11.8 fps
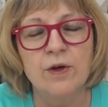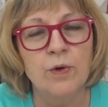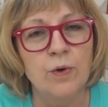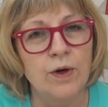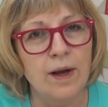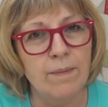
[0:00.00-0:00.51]
the
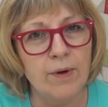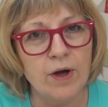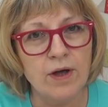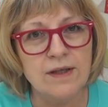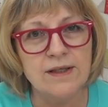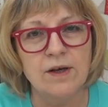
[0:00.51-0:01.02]
Hygge
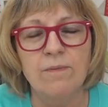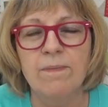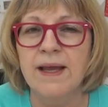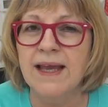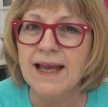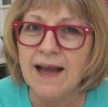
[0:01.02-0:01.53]
books or
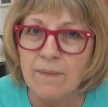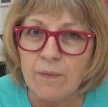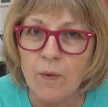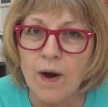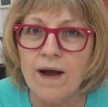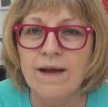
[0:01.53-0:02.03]
picking up
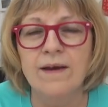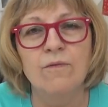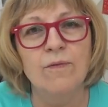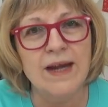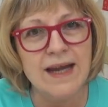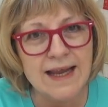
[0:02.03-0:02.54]
one
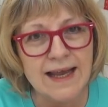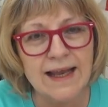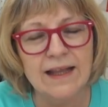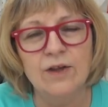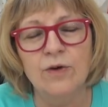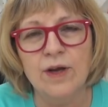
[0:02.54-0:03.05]
and reading it
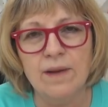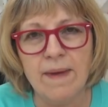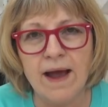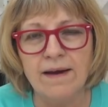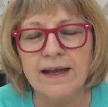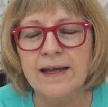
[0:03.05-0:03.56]
and learning
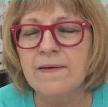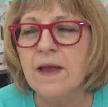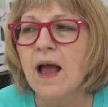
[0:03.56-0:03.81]
about it.